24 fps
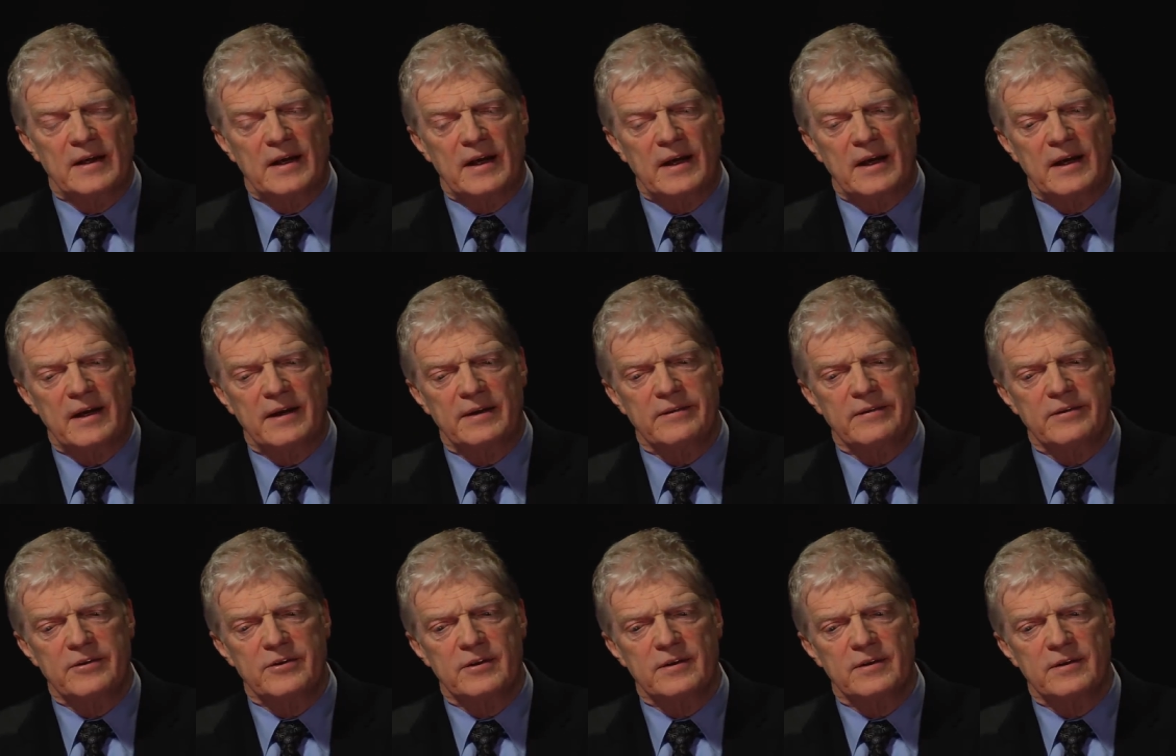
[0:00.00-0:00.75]

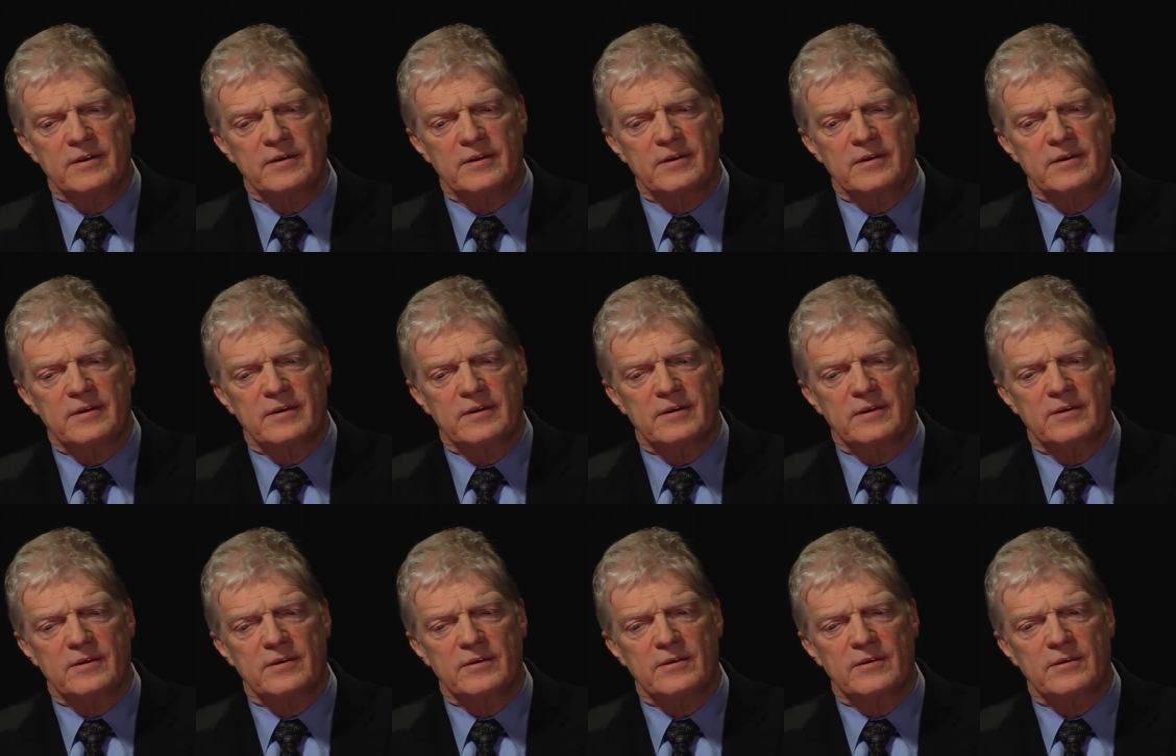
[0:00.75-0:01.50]
And
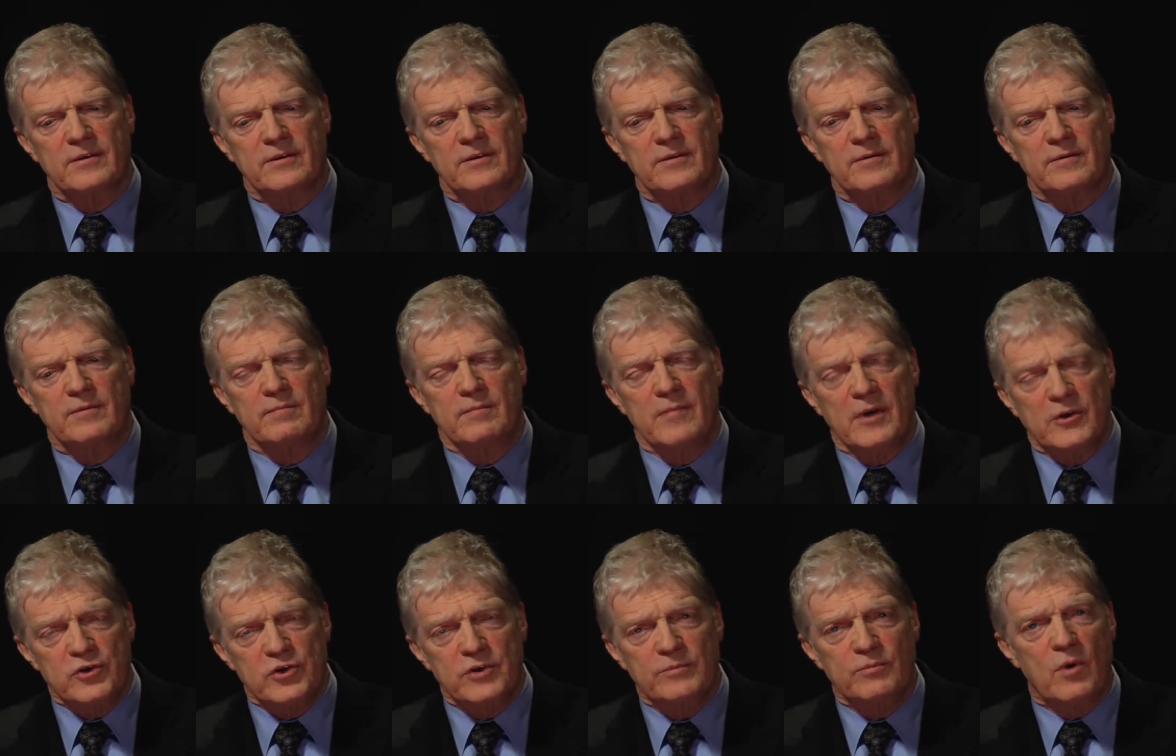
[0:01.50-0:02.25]

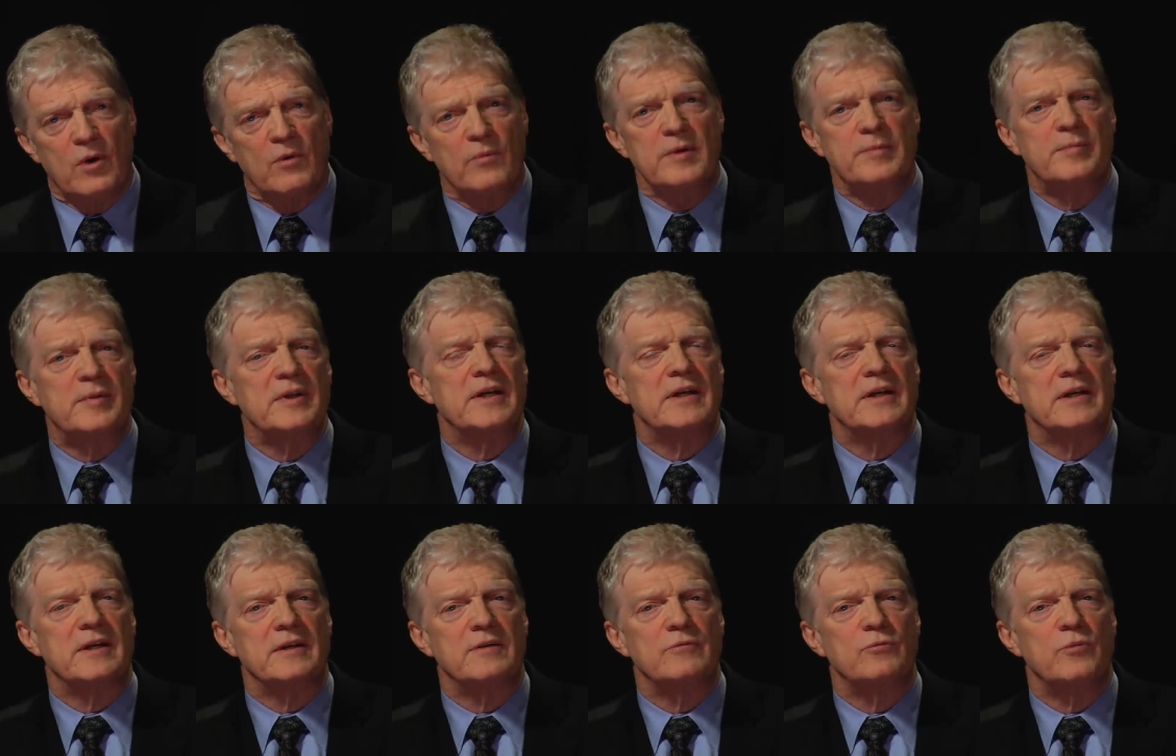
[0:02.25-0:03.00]
much of what we
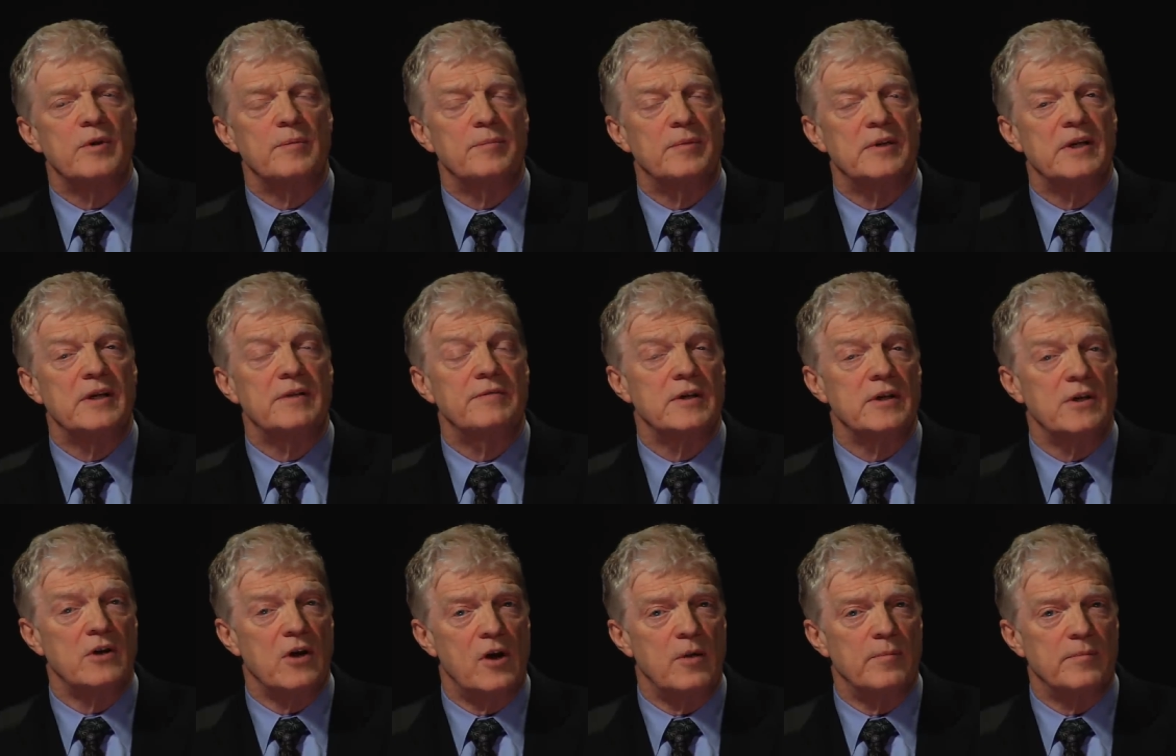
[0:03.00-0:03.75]
believe
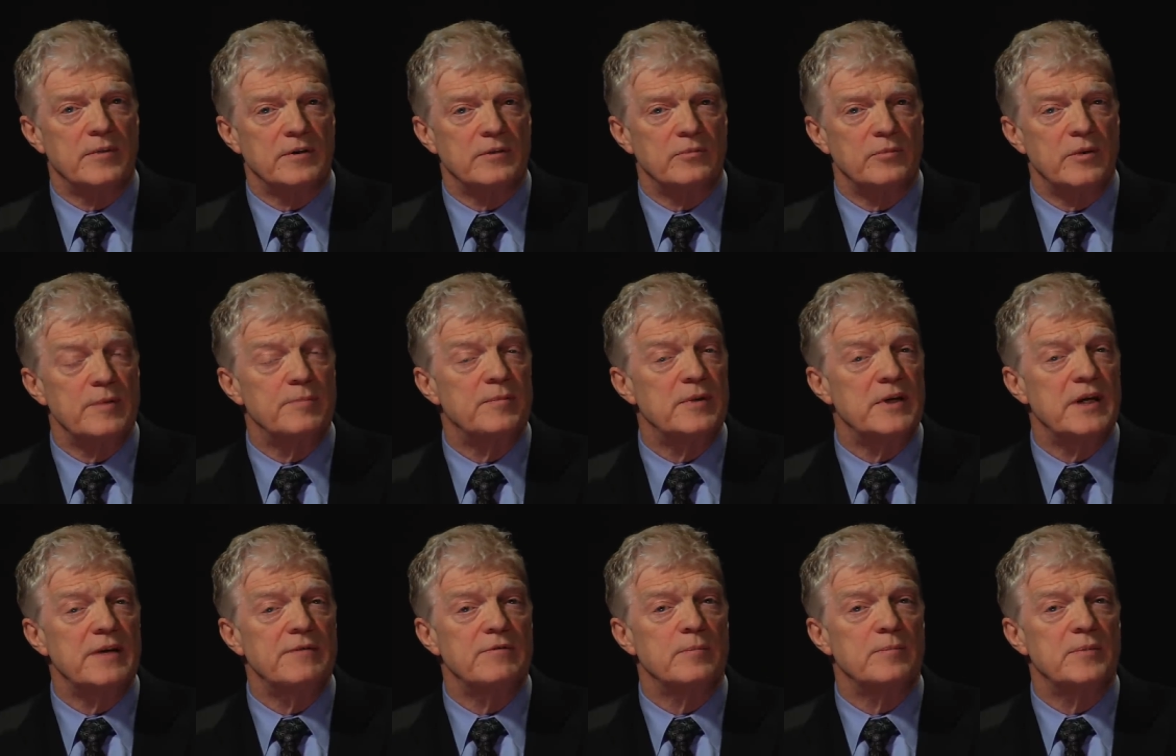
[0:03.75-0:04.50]
in common. We
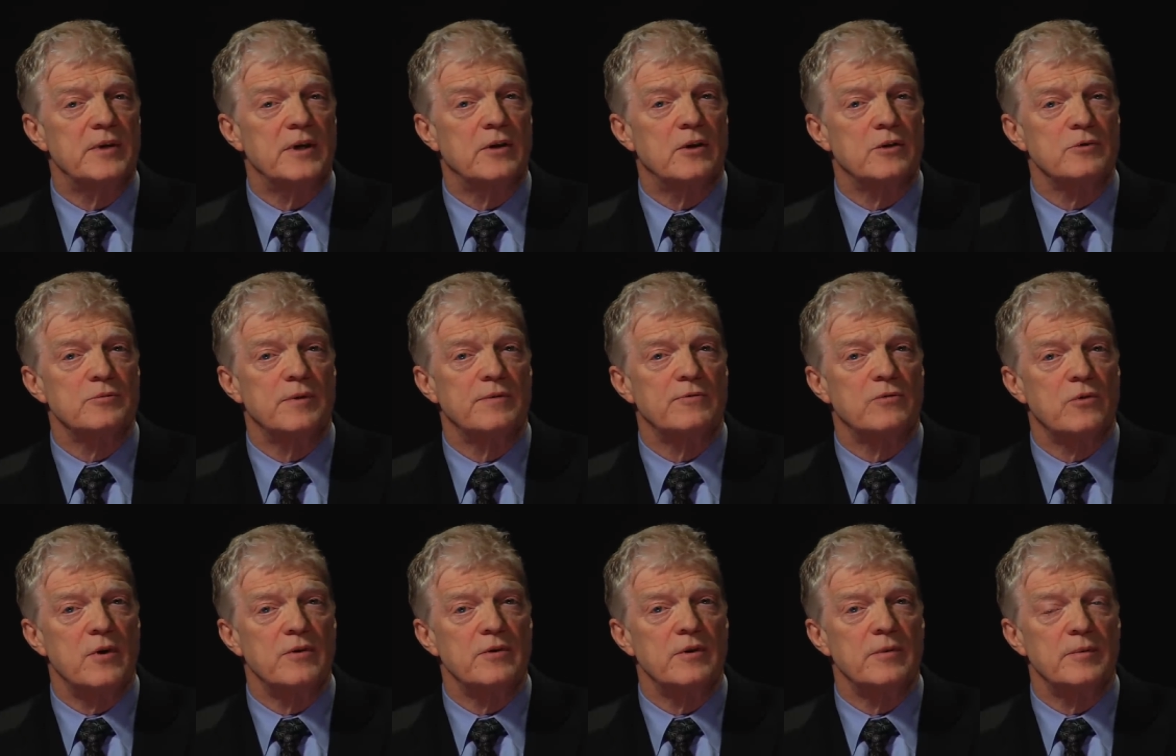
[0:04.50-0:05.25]
believe it because we've
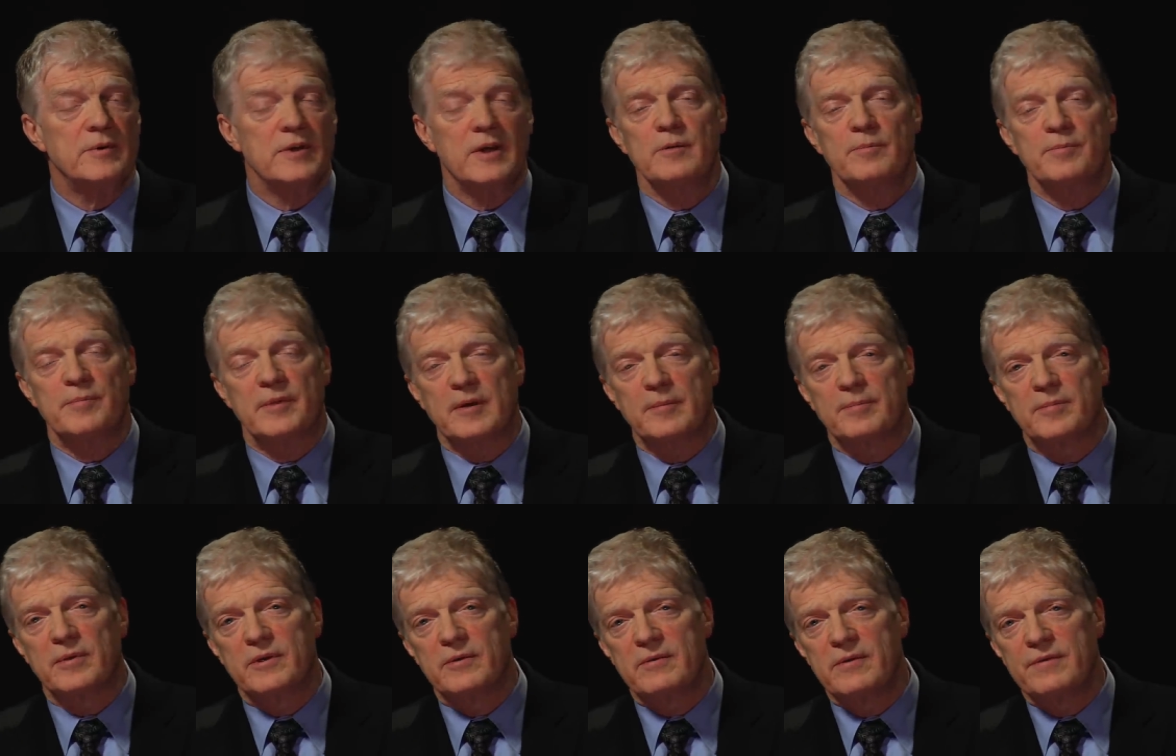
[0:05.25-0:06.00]
grown up with other
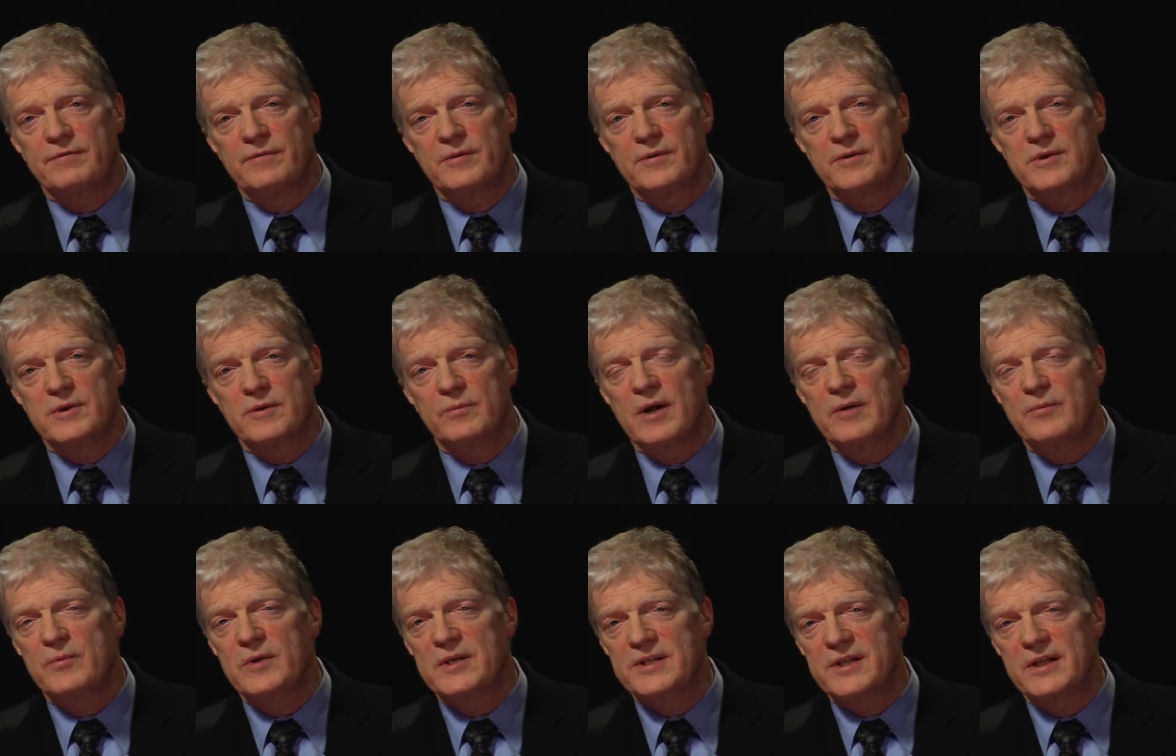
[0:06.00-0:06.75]
people who influence the
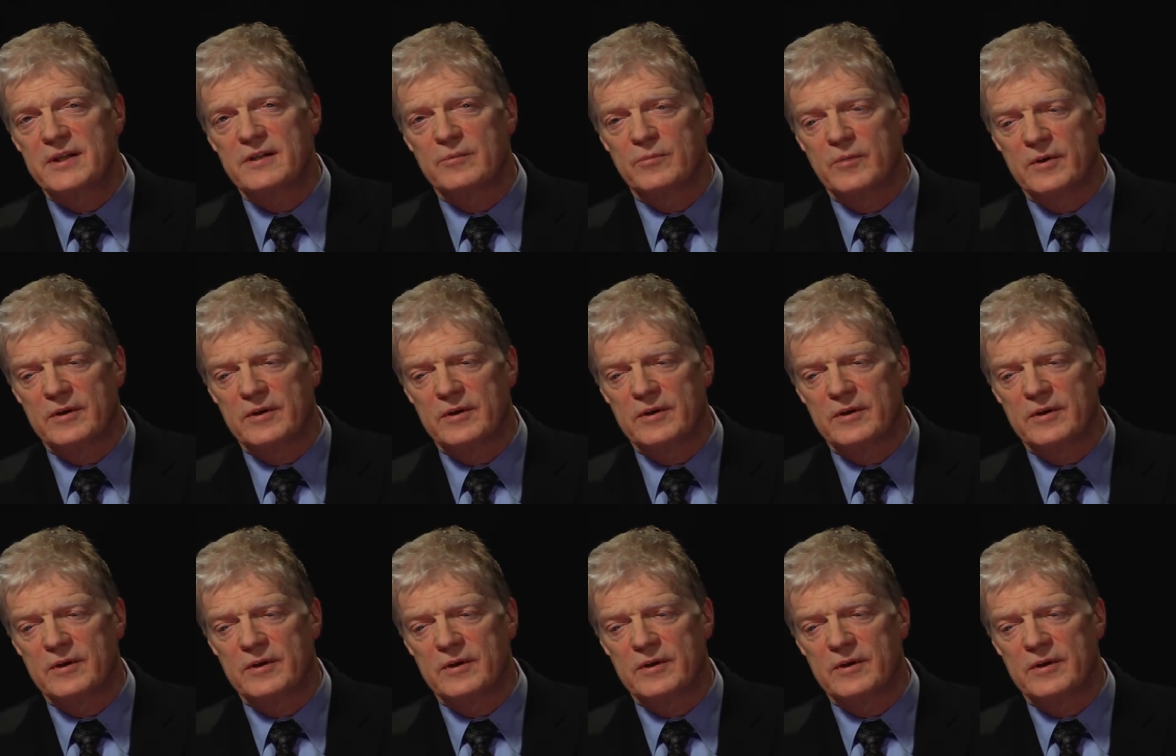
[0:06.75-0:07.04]
way we see the